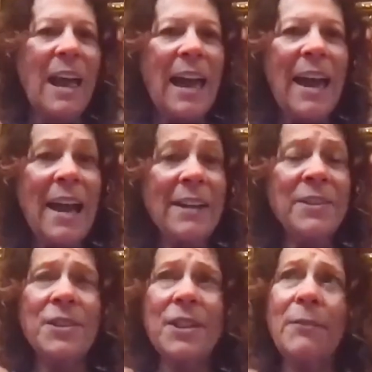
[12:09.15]
And
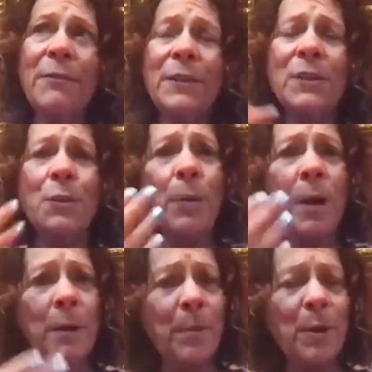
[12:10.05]
if it's the
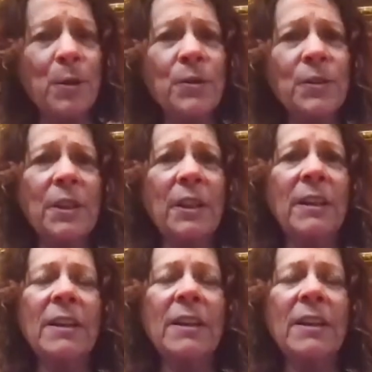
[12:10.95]
right
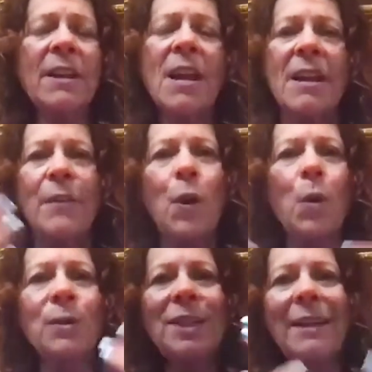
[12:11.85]
person, the
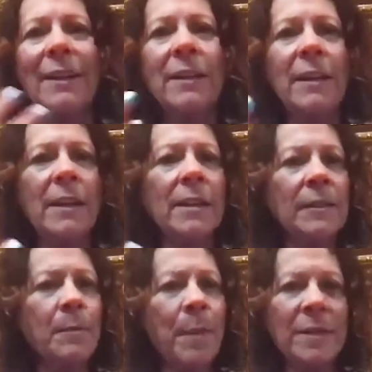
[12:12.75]
whole technique
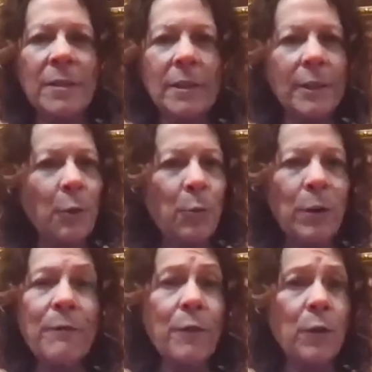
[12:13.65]
is basically
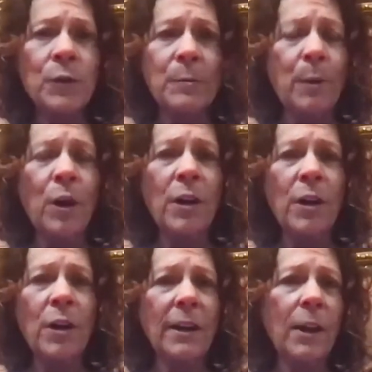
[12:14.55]
reverse
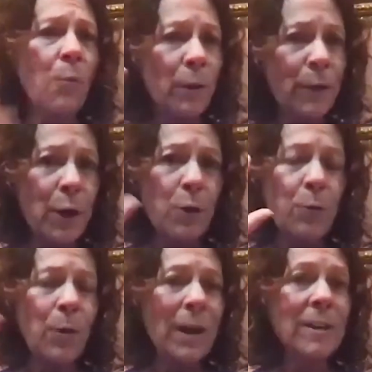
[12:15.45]
marketing where mm-hmm. they're
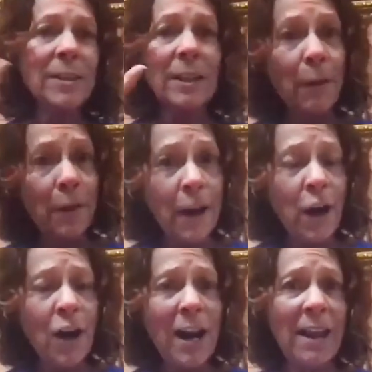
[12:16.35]
raising
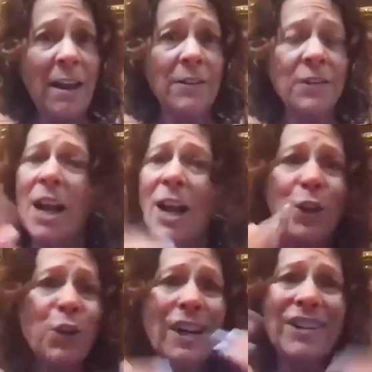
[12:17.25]
their hand.
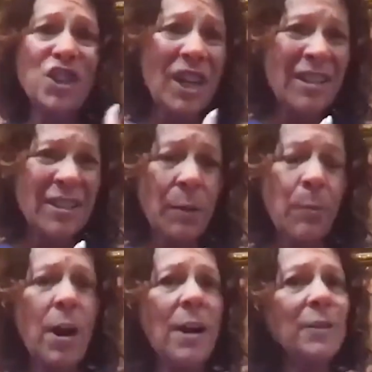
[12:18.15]
You're not chasing
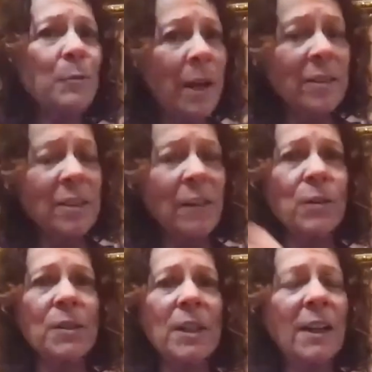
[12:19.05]
prospects and they're
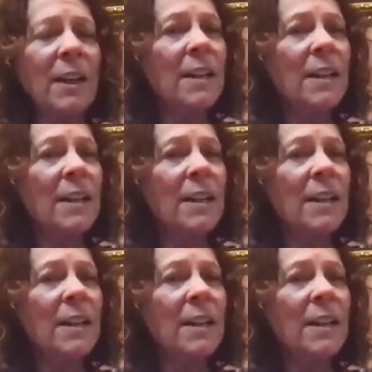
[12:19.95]
saying,